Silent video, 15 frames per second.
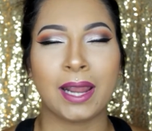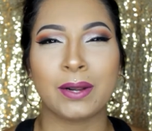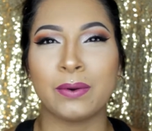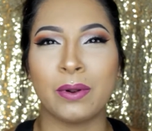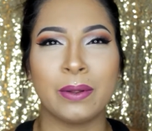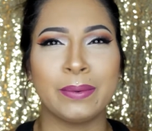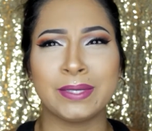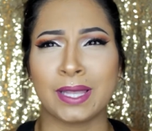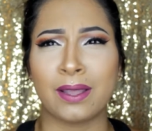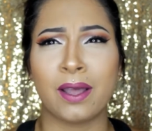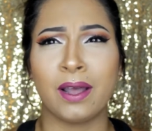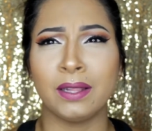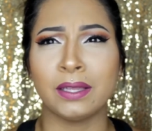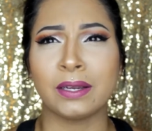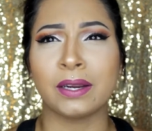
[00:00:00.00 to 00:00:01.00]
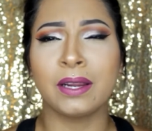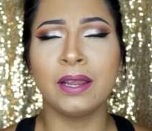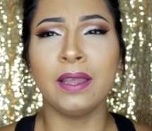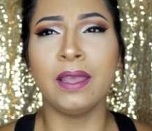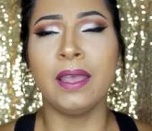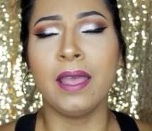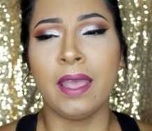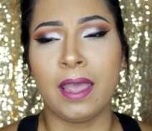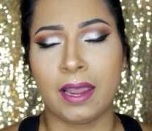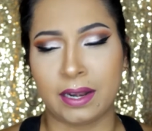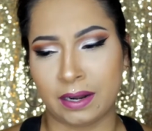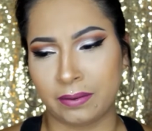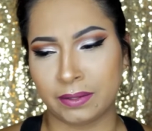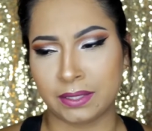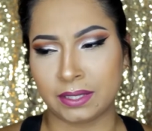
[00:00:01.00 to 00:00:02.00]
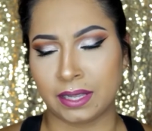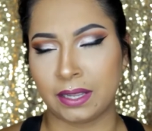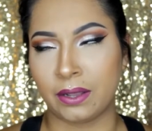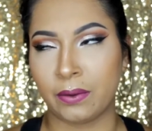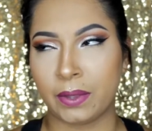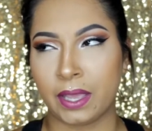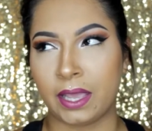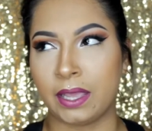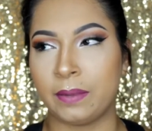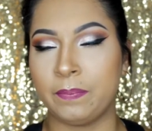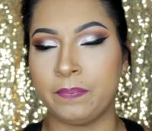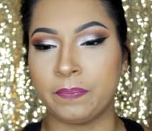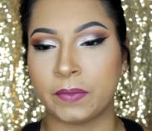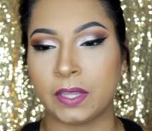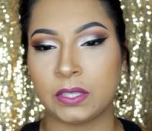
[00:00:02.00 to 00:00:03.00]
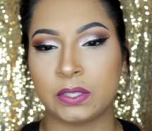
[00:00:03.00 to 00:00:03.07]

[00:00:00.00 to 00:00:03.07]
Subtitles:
I don't know, it was a color. And I was like, okay.